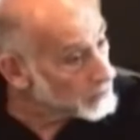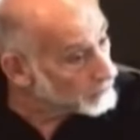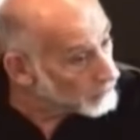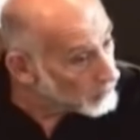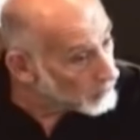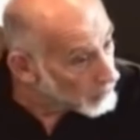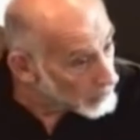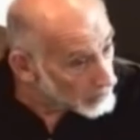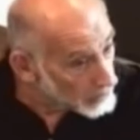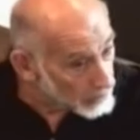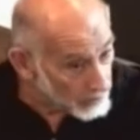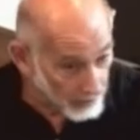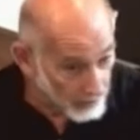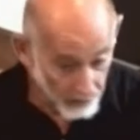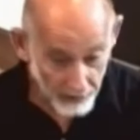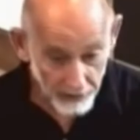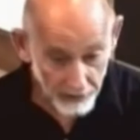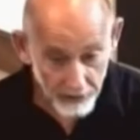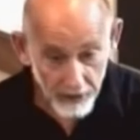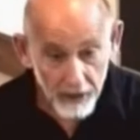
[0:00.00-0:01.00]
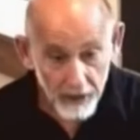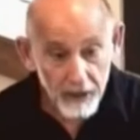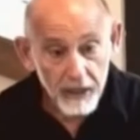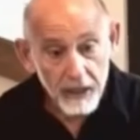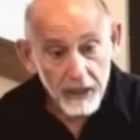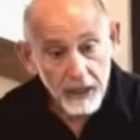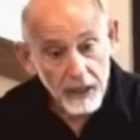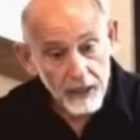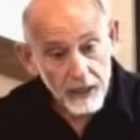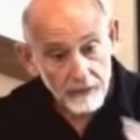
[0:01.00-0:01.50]
for one thing.
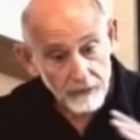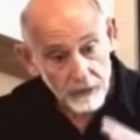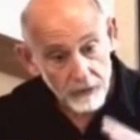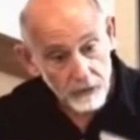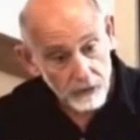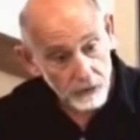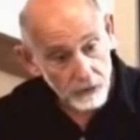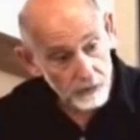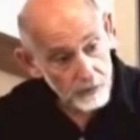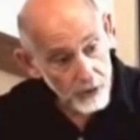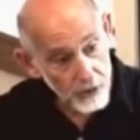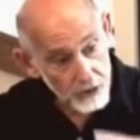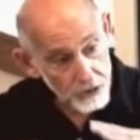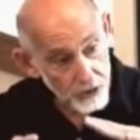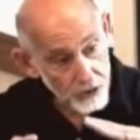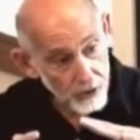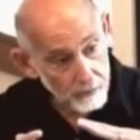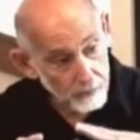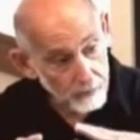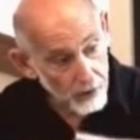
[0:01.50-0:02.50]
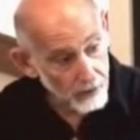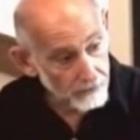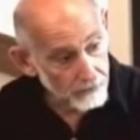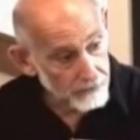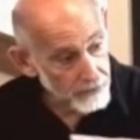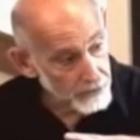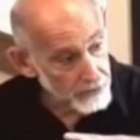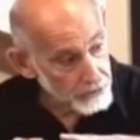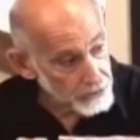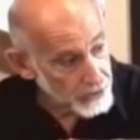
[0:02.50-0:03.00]
If you're too much above
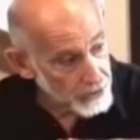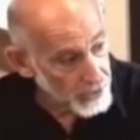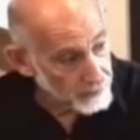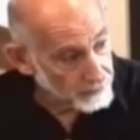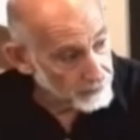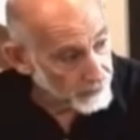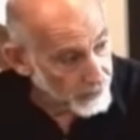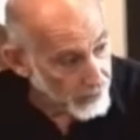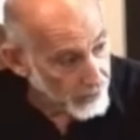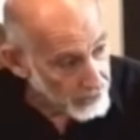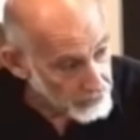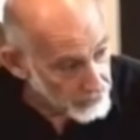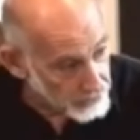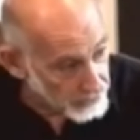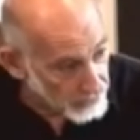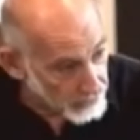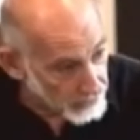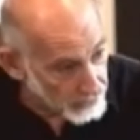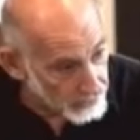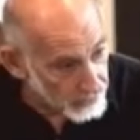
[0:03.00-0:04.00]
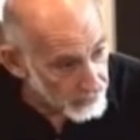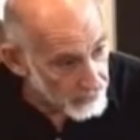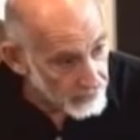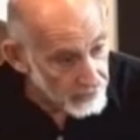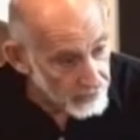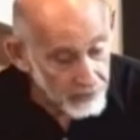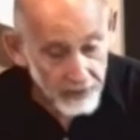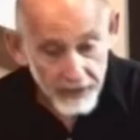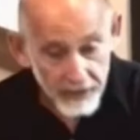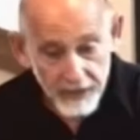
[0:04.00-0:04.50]
the escape velocity,
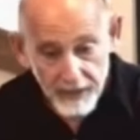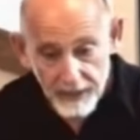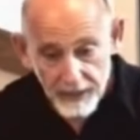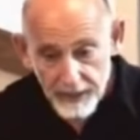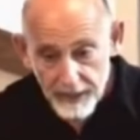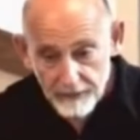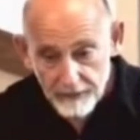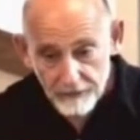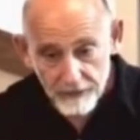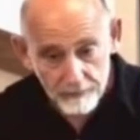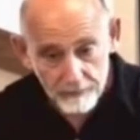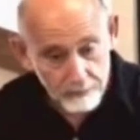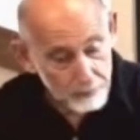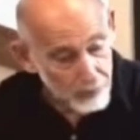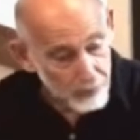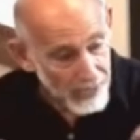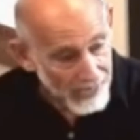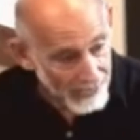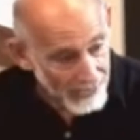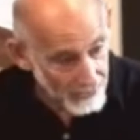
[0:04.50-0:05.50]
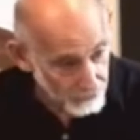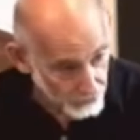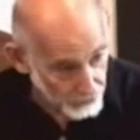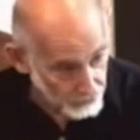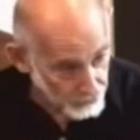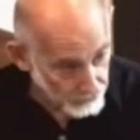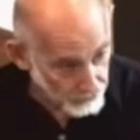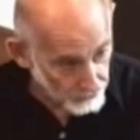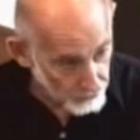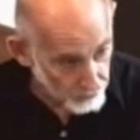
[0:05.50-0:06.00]
even
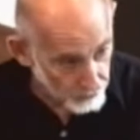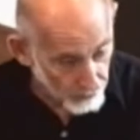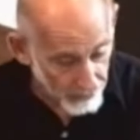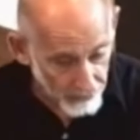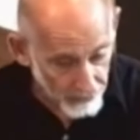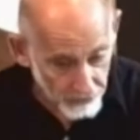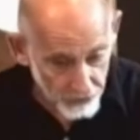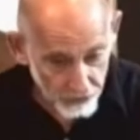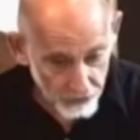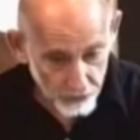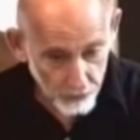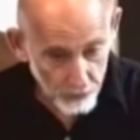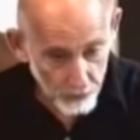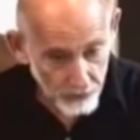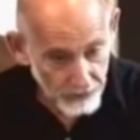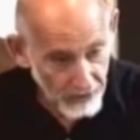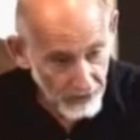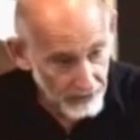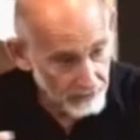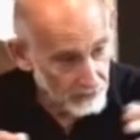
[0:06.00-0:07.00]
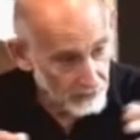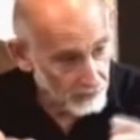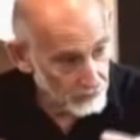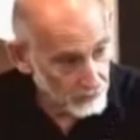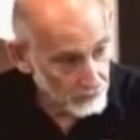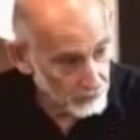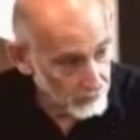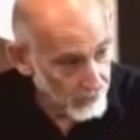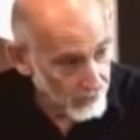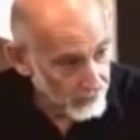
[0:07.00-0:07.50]
patches of space will not turn
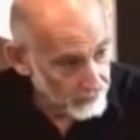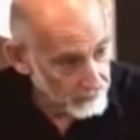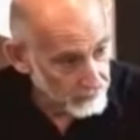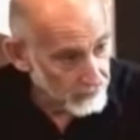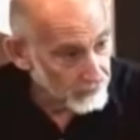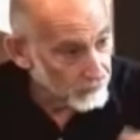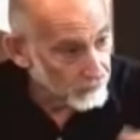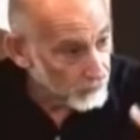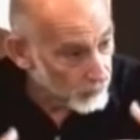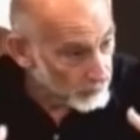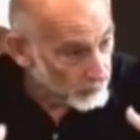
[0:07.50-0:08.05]
around and form